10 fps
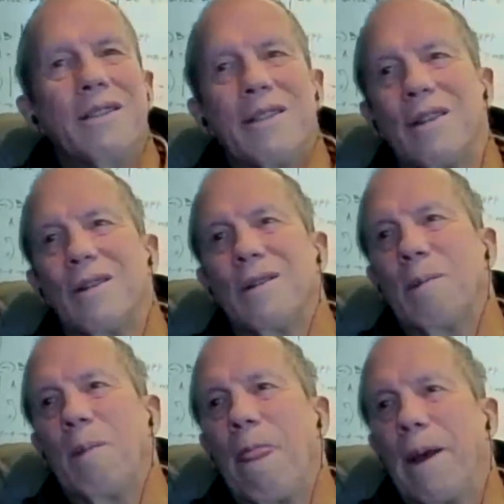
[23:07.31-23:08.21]

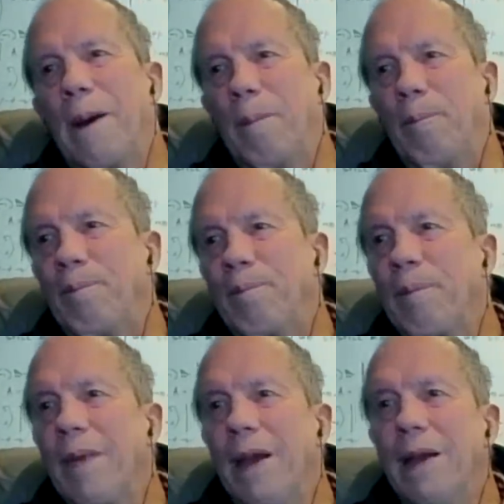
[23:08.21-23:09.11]
So, um,
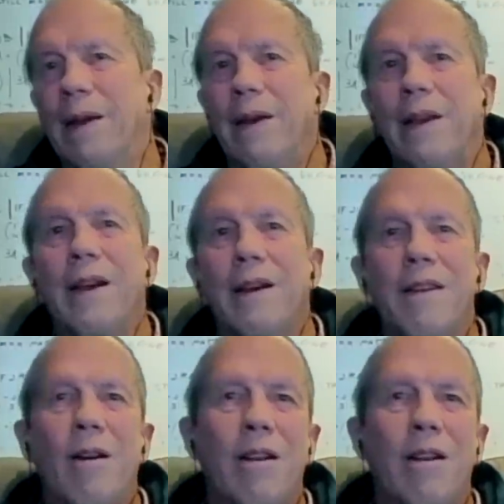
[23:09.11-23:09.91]
yeah,